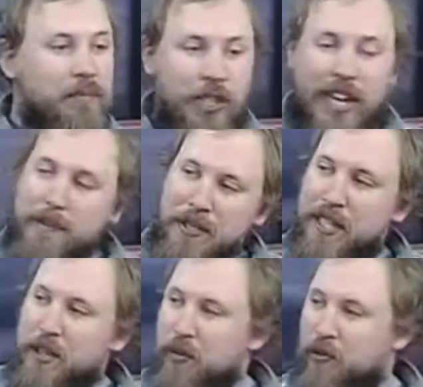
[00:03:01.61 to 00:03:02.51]
some
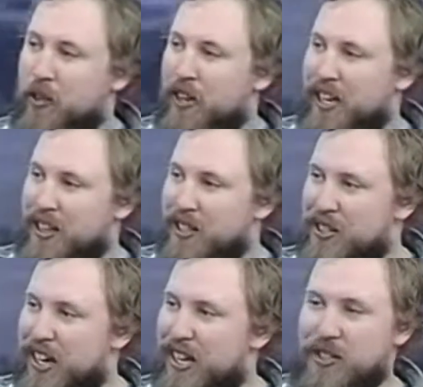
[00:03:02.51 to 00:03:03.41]
chapstick before you hit the
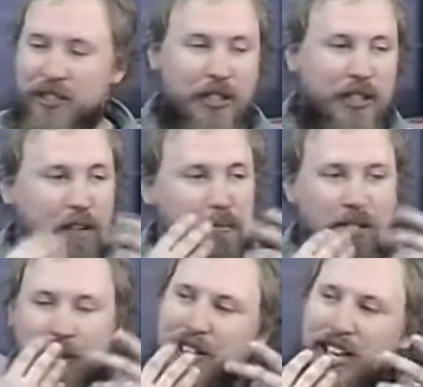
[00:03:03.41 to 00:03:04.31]
stage That's so your key. lips
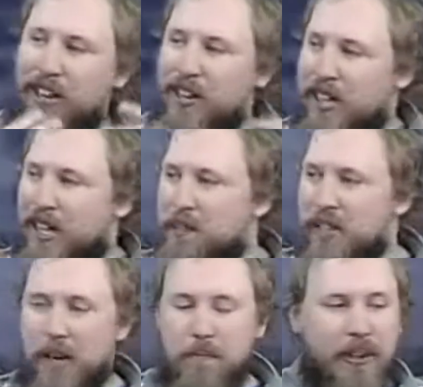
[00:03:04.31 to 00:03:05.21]
don't get all gummed
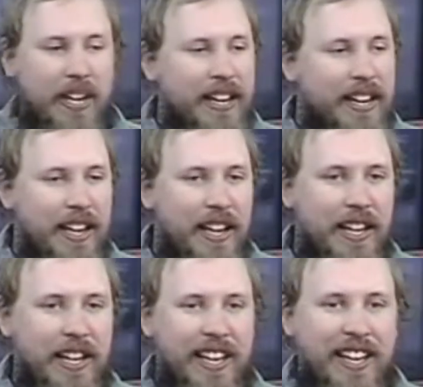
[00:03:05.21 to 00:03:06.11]
up. Yeah. And,
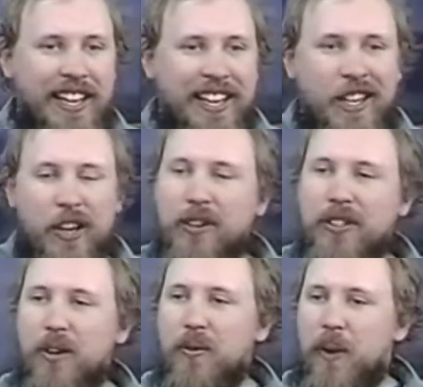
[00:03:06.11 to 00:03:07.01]
uh, you know,
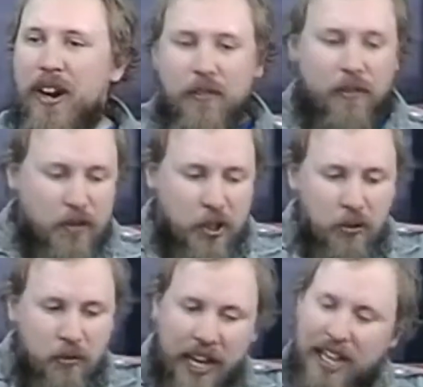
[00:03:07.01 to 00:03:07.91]
don't wear
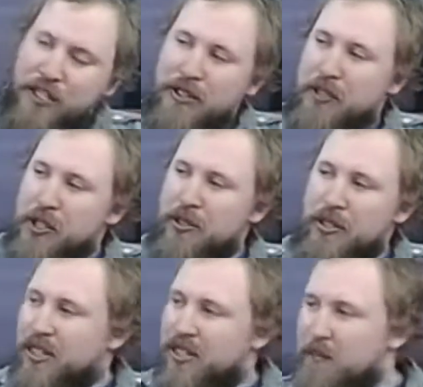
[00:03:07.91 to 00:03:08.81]
too flashy of shoes
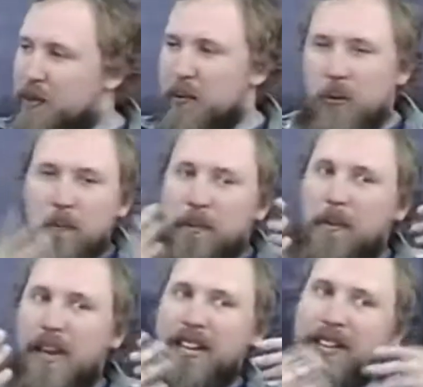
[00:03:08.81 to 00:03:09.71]
because then people won't be
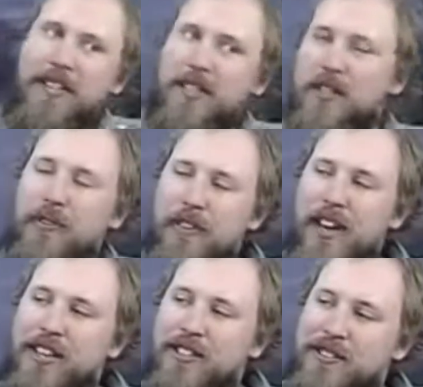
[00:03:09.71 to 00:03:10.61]
paying attention to your
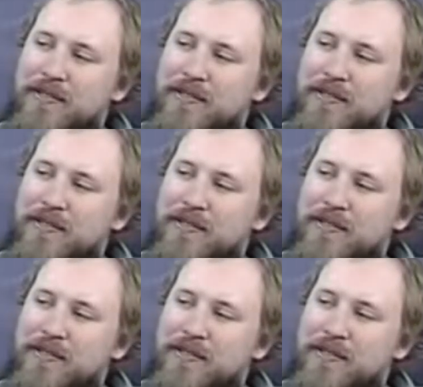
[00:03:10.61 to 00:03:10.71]
face.